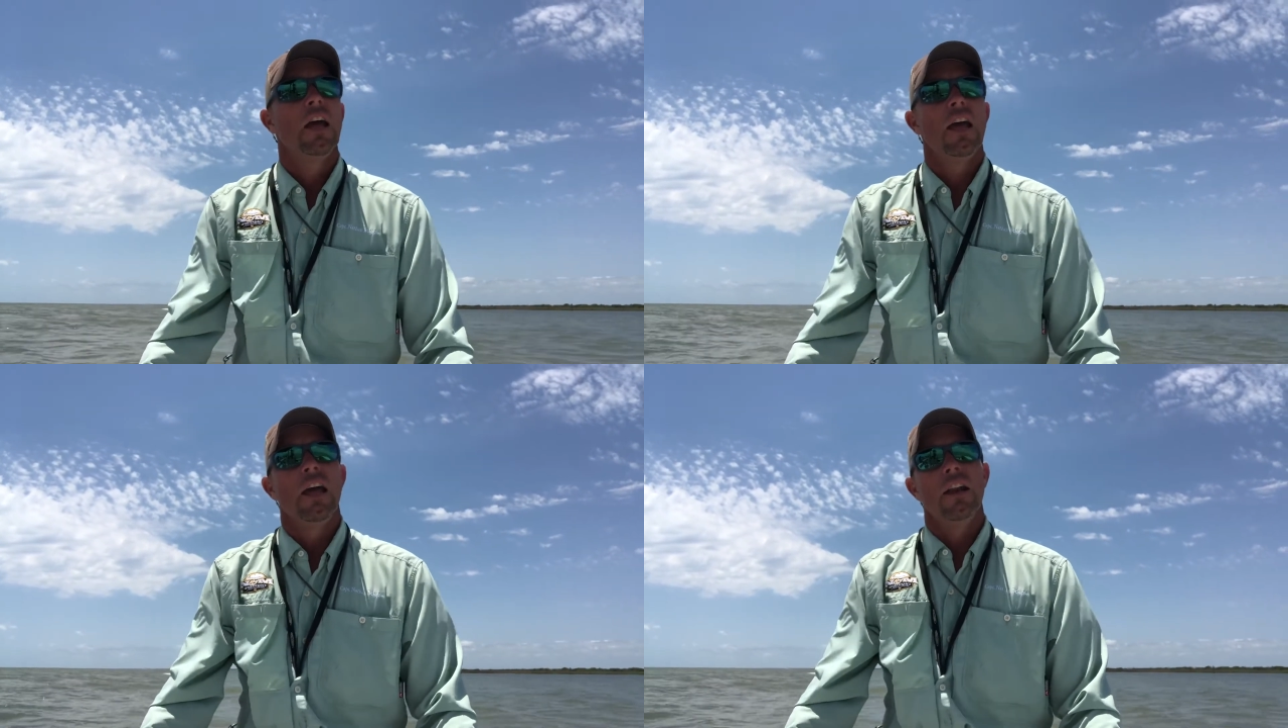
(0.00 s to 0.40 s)

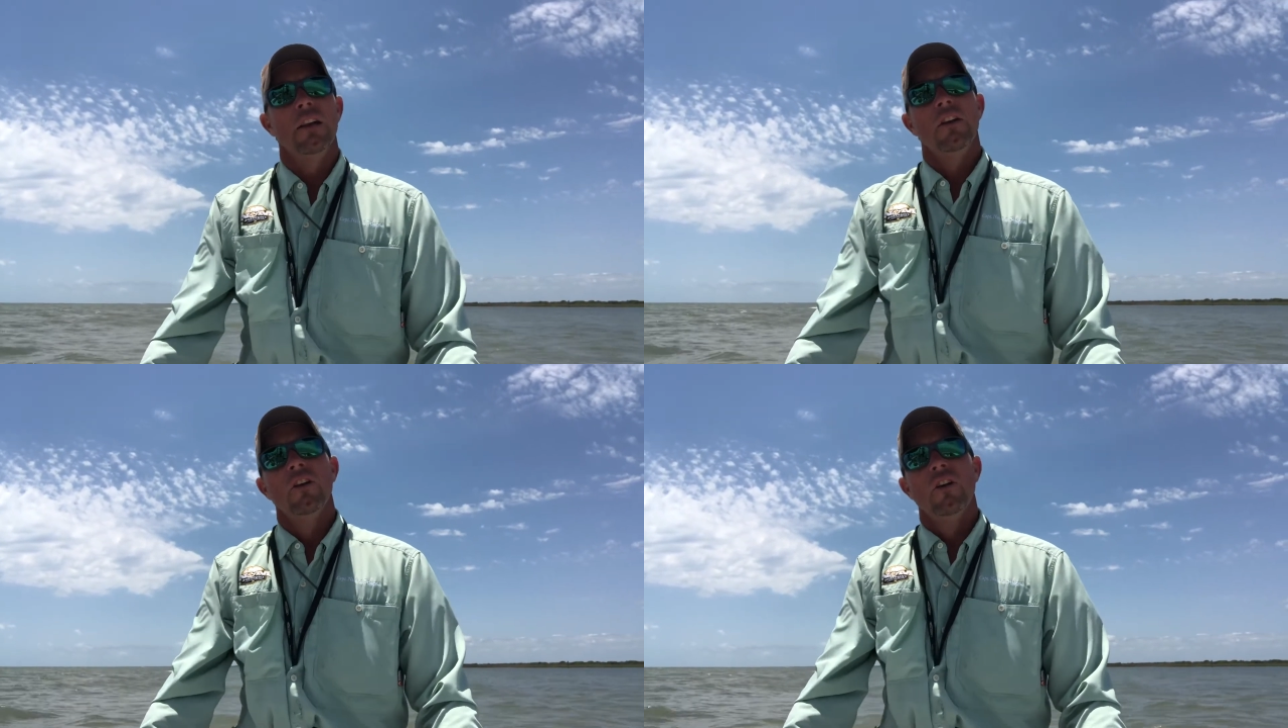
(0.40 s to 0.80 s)
And,
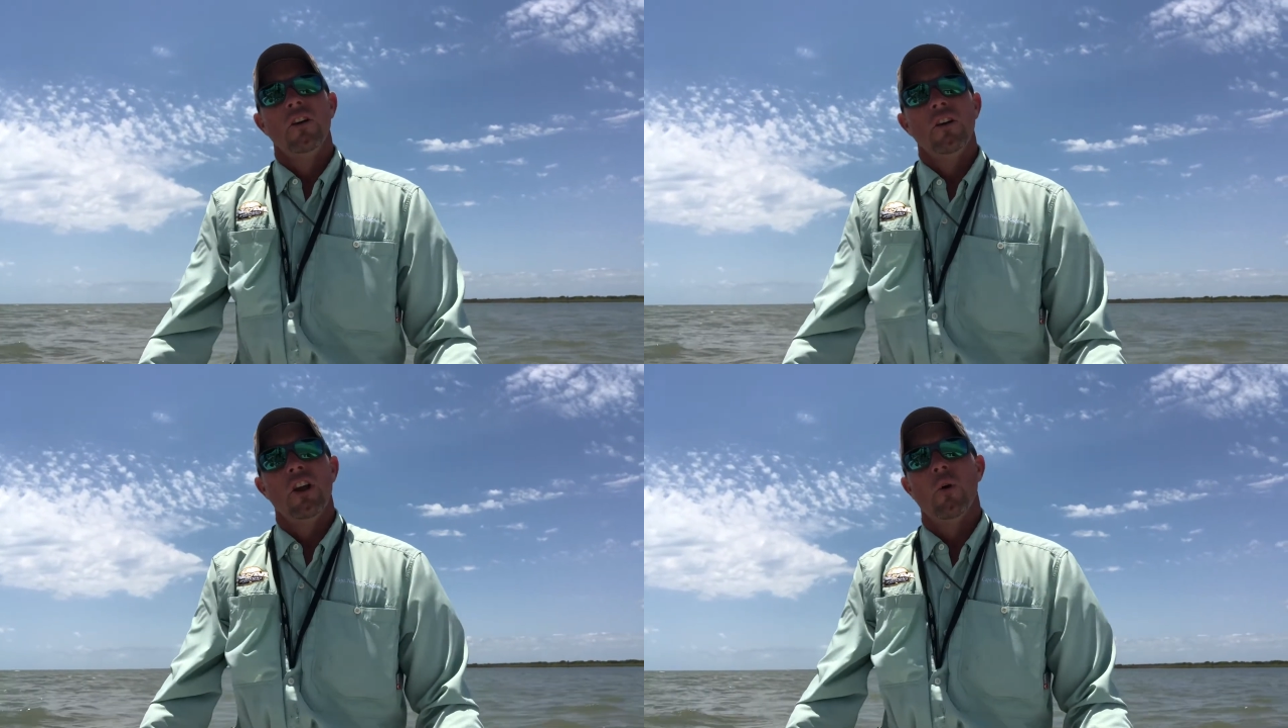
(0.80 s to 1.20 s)

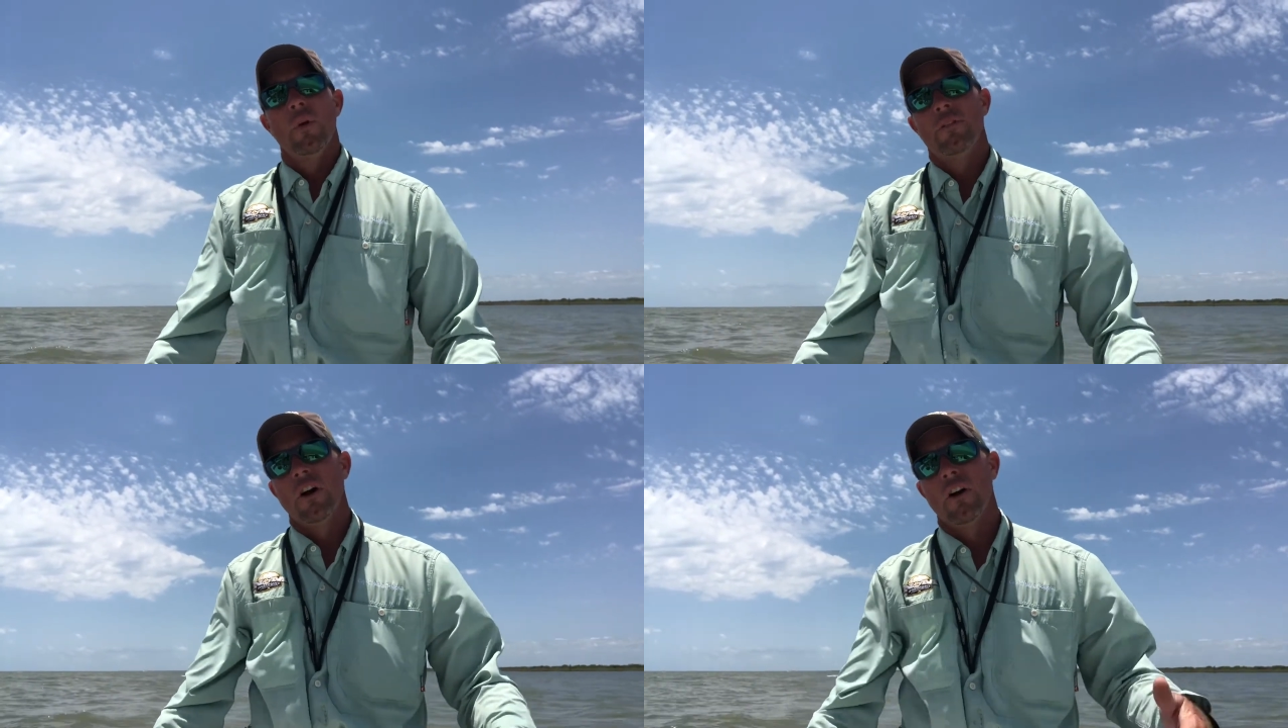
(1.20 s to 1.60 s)

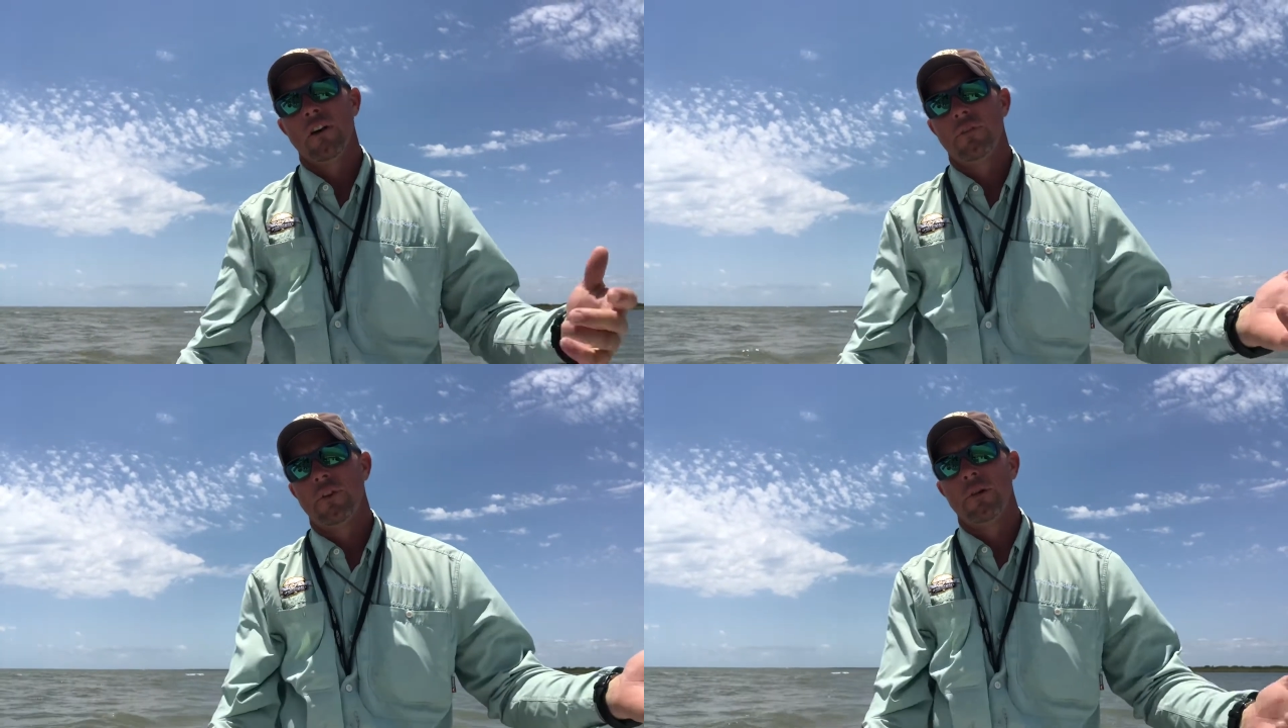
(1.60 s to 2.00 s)
we've
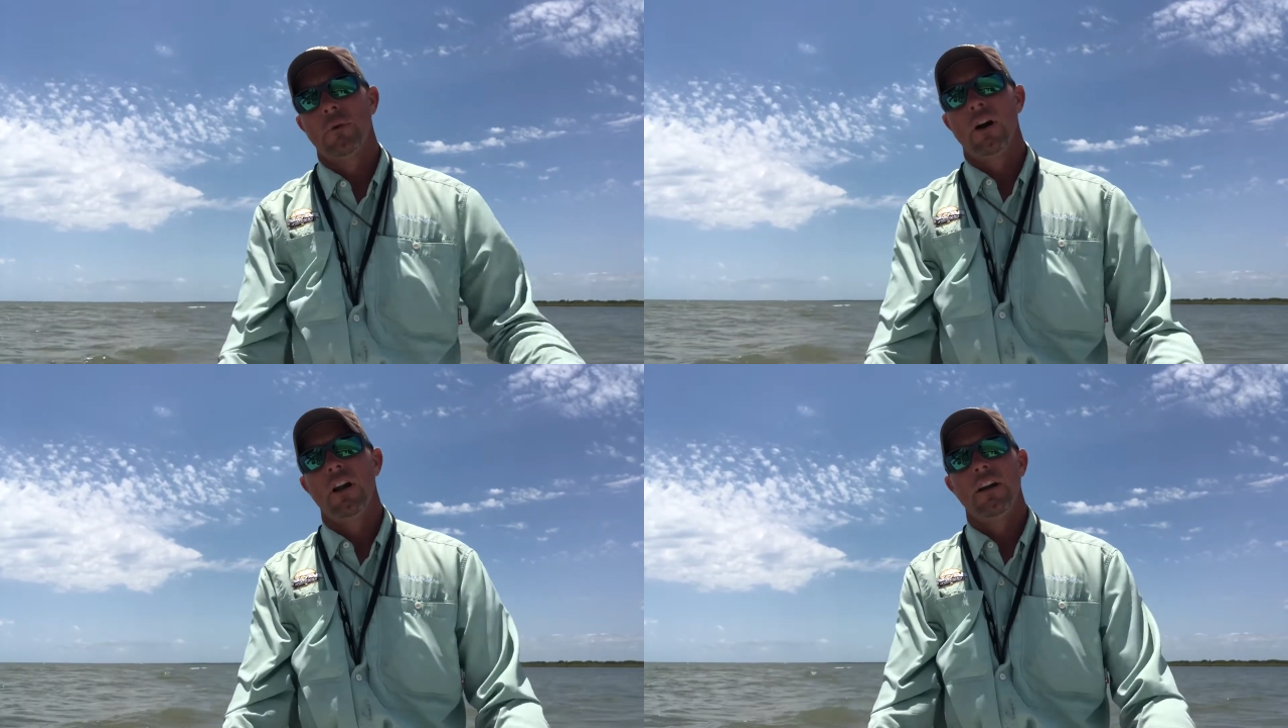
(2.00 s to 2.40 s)
gone from
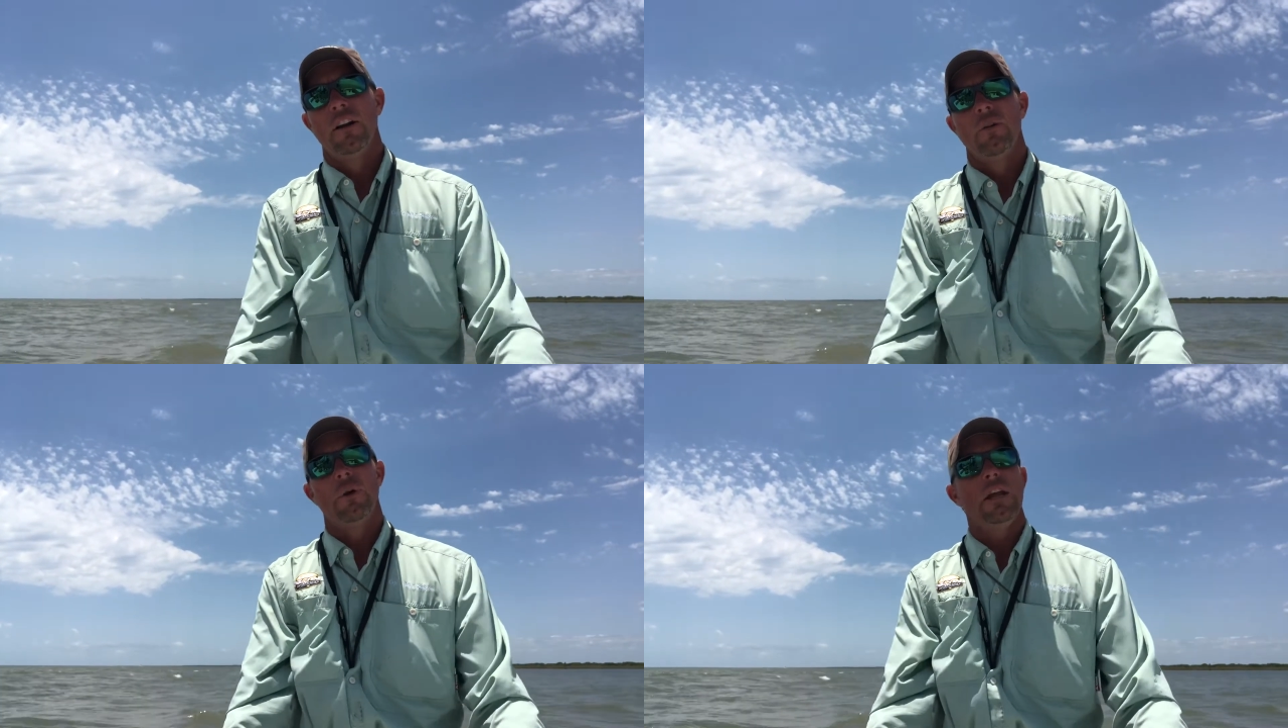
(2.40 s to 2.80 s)
earlier
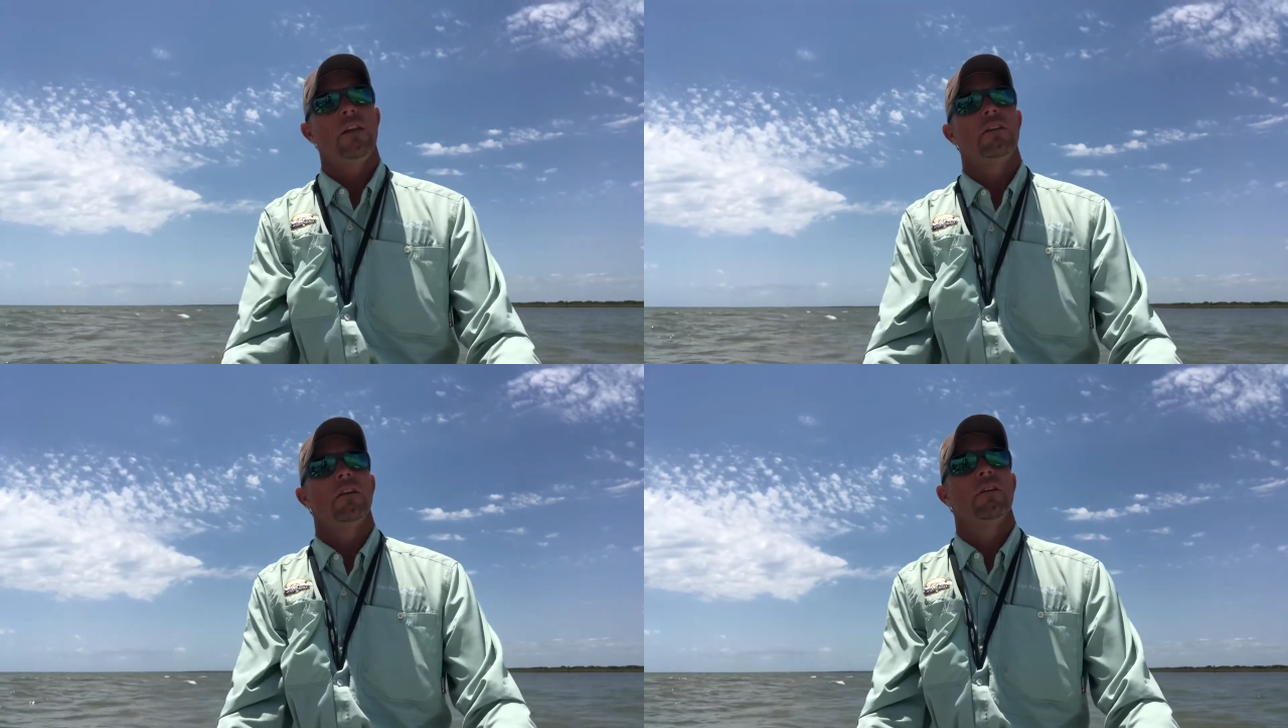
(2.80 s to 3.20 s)
in the
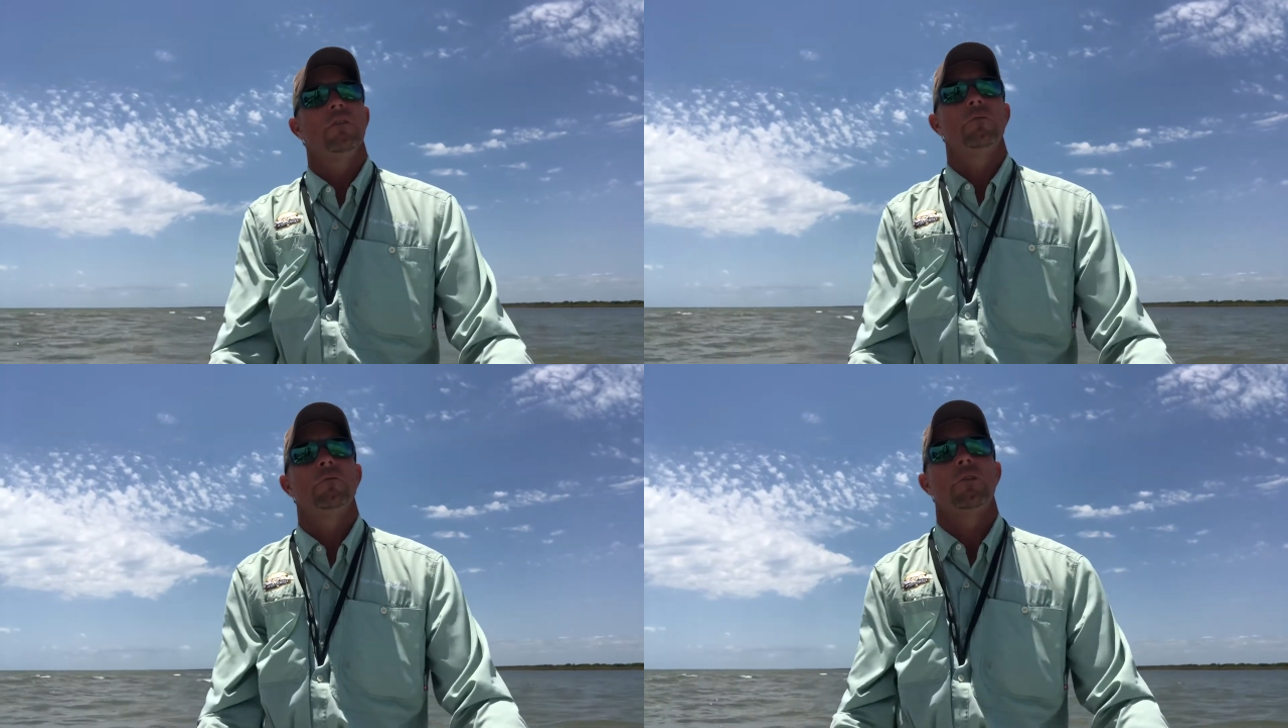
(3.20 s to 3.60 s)
week
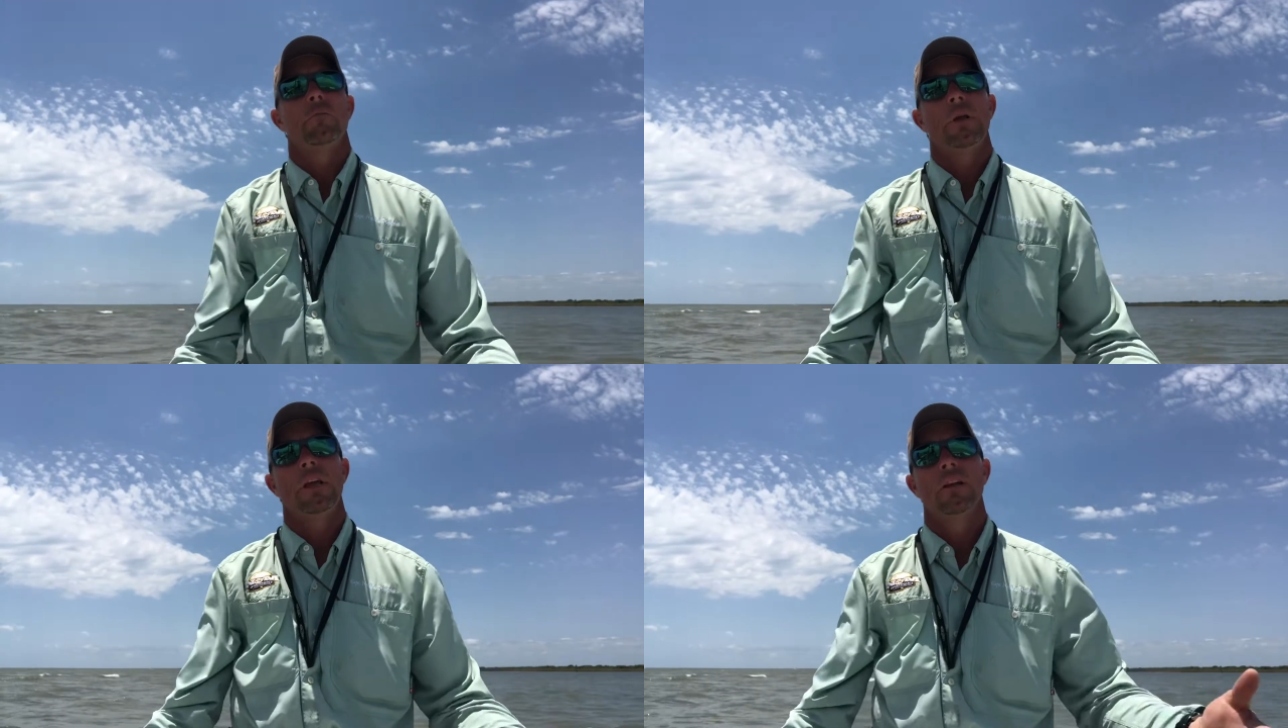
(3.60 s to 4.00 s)
to
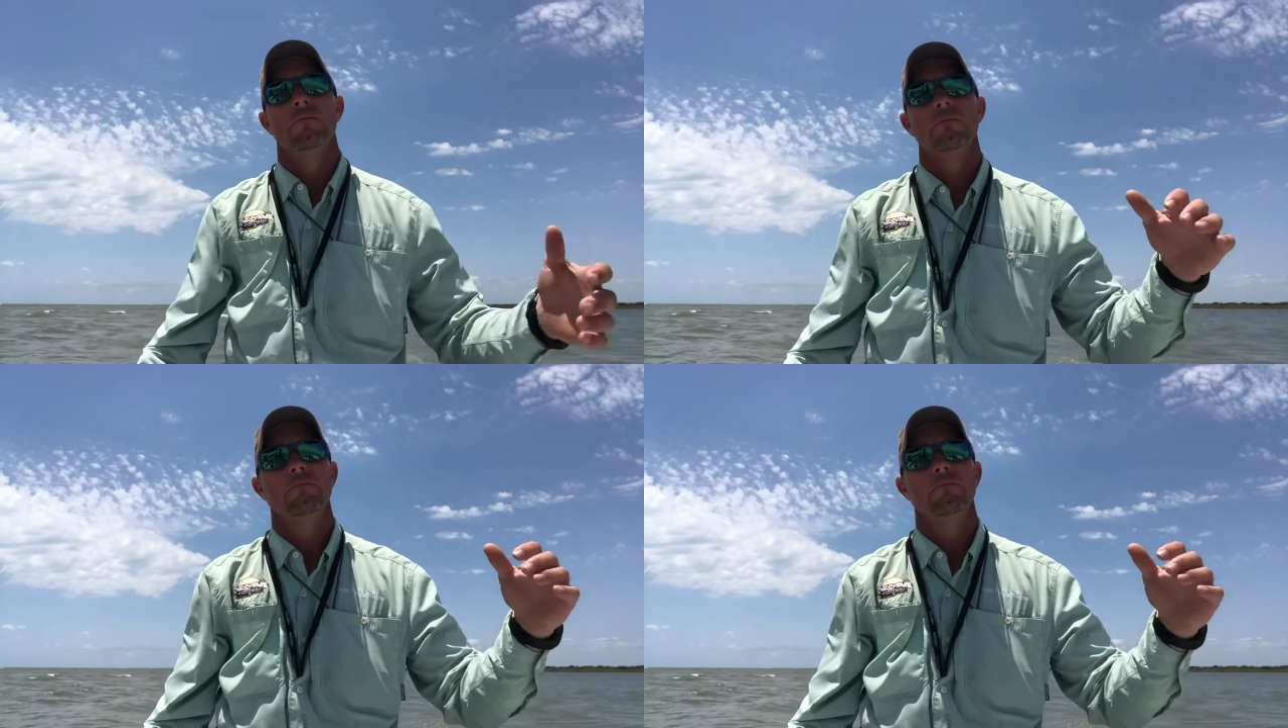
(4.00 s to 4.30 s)
being